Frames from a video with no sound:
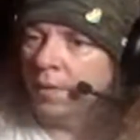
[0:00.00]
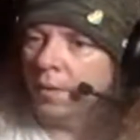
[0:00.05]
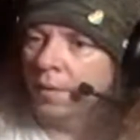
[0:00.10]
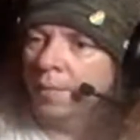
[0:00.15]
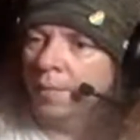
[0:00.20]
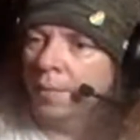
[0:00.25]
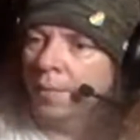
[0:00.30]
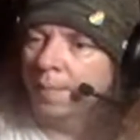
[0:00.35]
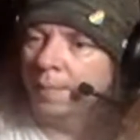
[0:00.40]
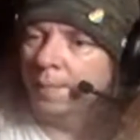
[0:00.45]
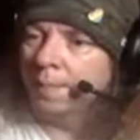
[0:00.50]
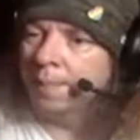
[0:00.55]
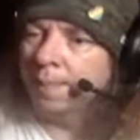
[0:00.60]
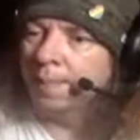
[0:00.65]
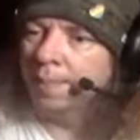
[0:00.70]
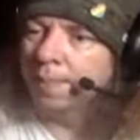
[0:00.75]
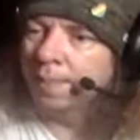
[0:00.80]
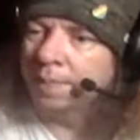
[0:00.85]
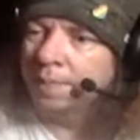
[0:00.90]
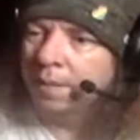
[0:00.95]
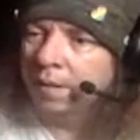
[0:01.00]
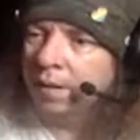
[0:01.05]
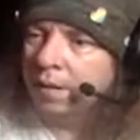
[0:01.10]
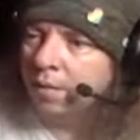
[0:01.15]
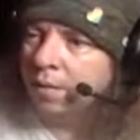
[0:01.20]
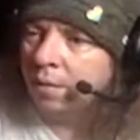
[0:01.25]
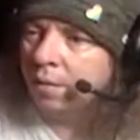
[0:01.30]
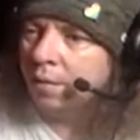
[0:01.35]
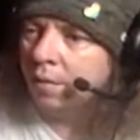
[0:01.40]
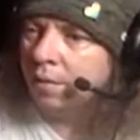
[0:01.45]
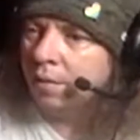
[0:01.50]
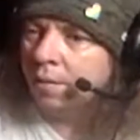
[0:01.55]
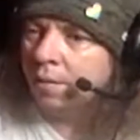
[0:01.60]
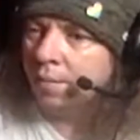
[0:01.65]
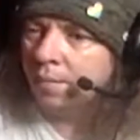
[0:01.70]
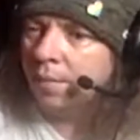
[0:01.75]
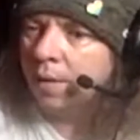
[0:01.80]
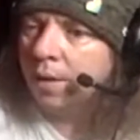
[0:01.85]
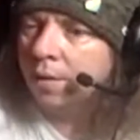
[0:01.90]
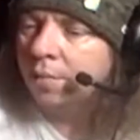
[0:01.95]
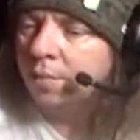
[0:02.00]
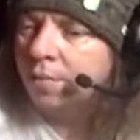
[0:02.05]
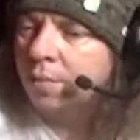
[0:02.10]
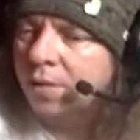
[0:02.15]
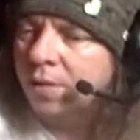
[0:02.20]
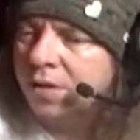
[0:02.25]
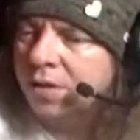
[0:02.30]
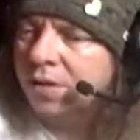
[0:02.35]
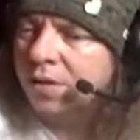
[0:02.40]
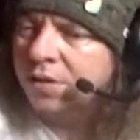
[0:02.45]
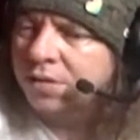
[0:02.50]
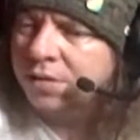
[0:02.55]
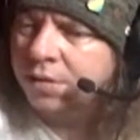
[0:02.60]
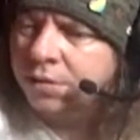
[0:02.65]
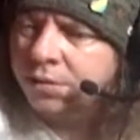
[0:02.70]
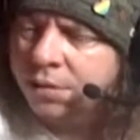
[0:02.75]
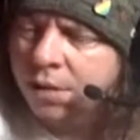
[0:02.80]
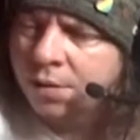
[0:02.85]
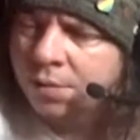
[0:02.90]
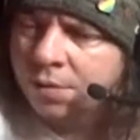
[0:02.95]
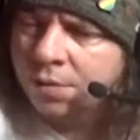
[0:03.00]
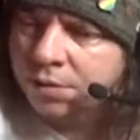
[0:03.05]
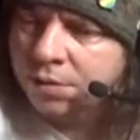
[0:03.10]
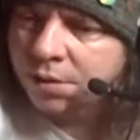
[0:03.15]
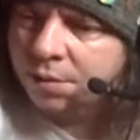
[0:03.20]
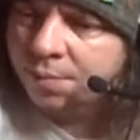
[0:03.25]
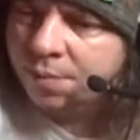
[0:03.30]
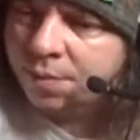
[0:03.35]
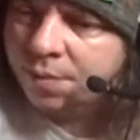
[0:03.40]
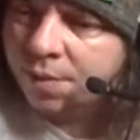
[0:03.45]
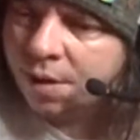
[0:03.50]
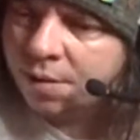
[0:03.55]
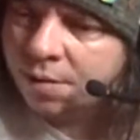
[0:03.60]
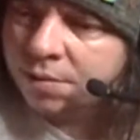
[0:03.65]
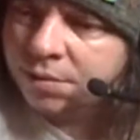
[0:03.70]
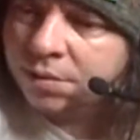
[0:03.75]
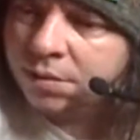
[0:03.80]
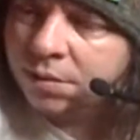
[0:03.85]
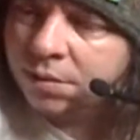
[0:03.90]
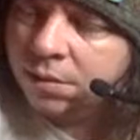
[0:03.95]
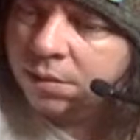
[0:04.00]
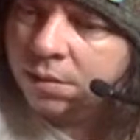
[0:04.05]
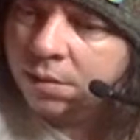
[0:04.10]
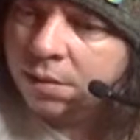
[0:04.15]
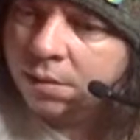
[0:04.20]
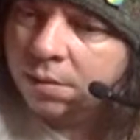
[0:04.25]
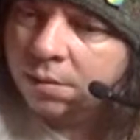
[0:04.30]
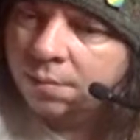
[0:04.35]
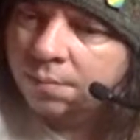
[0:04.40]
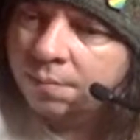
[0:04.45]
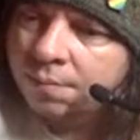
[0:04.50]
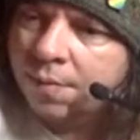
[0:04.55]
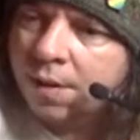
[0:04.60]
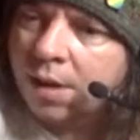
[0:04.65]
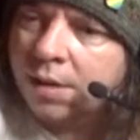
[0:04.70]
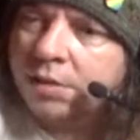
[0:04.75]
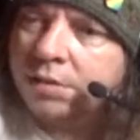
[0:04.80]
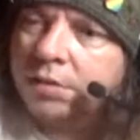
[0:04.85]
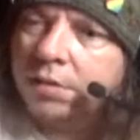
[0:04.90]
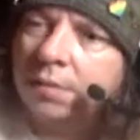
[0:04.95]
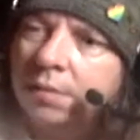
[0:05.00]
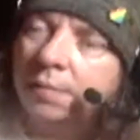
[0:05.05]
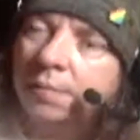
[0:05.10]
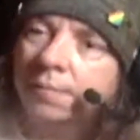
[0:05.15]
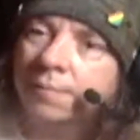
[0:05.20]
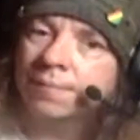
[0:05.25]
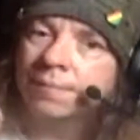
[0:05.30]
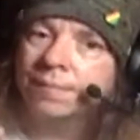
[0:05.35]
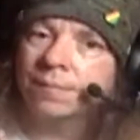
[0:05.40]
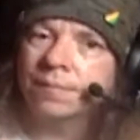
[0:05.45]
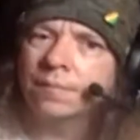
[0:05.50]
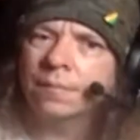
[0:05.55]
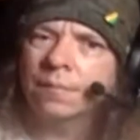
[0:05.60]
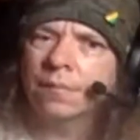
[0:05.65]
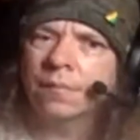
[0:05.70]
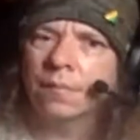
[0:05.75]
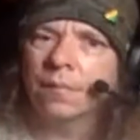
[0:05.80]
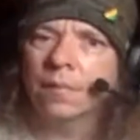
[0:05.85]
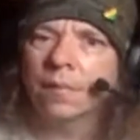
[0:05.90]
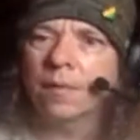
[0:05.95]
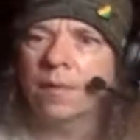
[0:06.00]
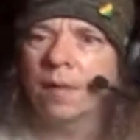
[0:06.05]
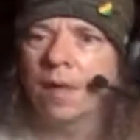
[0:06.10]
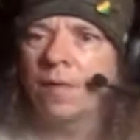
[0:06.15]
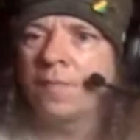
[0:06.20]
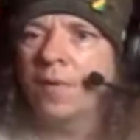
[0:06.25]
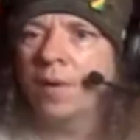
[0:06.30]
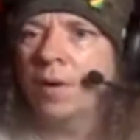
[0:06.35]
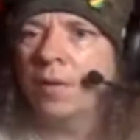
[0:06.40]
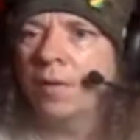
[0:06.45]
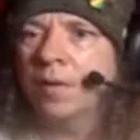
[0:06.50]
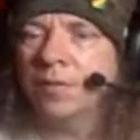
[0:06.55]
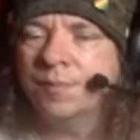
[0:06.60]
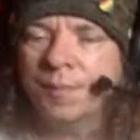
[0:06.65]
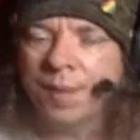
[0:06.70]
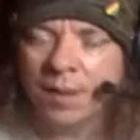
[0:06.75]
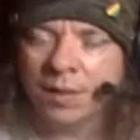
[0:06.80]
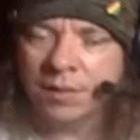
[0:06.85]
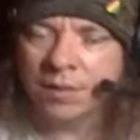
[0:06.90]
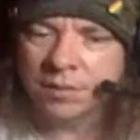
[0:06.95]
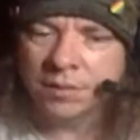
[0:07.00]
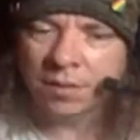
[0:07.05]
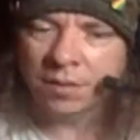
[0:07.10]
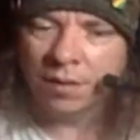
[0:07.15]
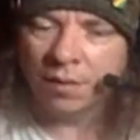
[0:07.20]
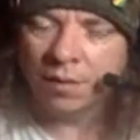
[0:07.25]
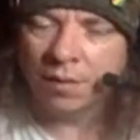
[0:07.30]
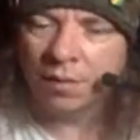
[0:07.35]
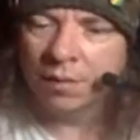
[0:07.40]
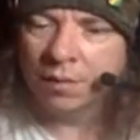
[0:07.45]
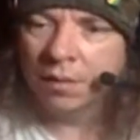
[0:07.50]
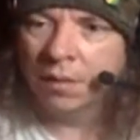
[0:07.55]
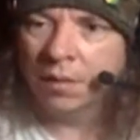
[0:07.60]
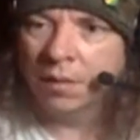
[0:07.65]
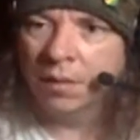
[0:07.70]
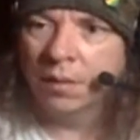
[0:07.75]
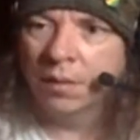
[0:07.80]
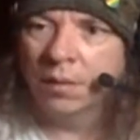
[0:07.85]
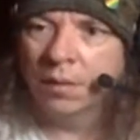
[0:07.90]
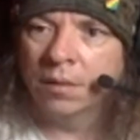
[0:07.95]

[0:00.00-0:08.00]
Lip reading: now they're not there. But I don't know what season that was in, but that's that figure is based on